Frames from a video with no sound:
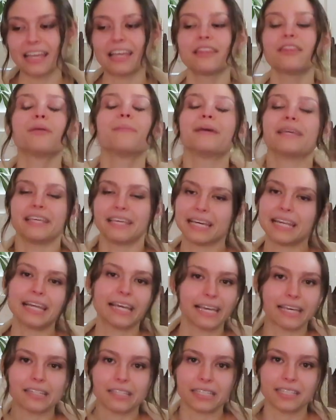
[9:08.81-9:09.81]
In the
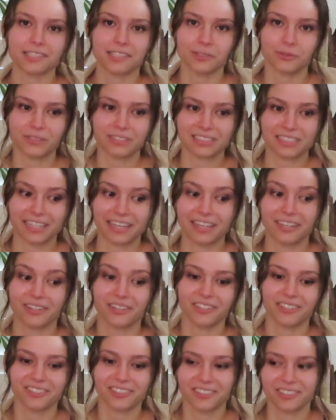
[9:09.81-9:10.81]
beginning, at least, it was
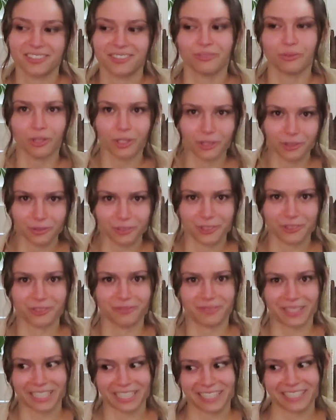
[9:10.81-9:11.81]
like, whoa,
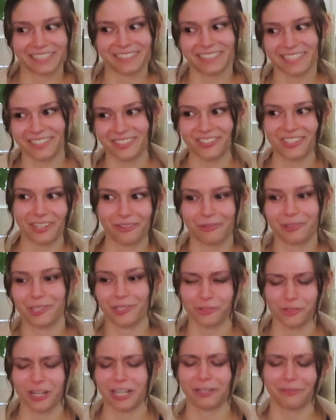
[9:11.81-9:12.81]
you're making a TikTok, like, what, are
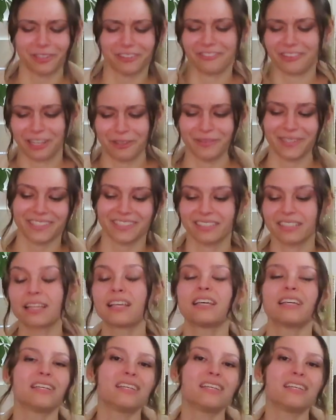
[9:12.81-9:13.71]
you trying to be famous?